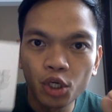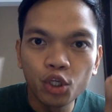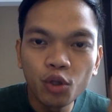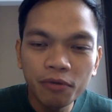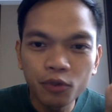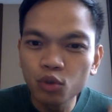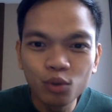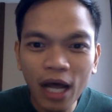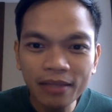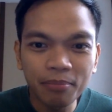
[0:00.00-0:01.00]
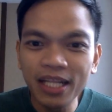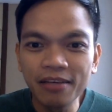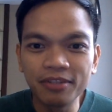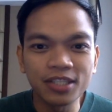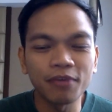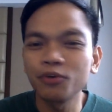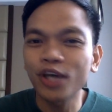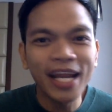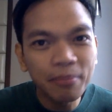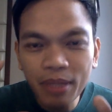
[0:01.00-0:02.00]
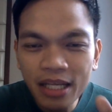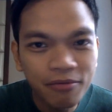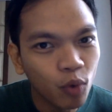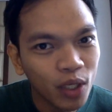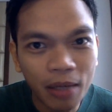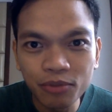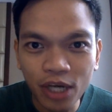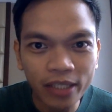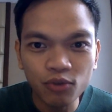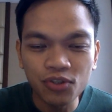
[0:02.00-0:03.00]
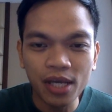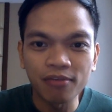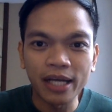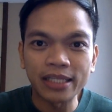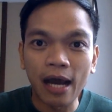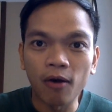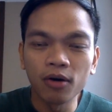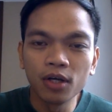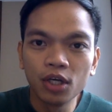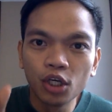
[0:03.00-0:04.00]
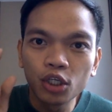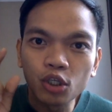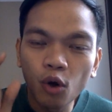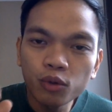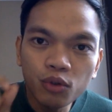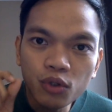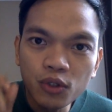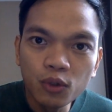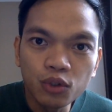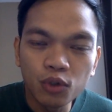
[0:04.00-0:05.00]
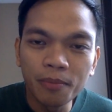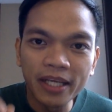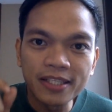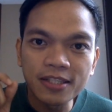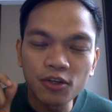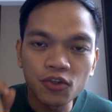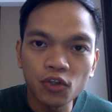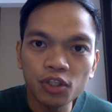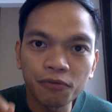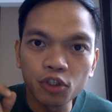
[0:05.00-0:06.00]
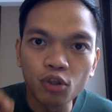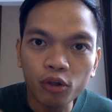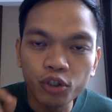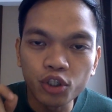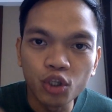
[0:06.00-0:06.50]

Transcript: If you do not believe this, if you cannot believe what I'm trying to say right now, go to YouTube and search for Dr.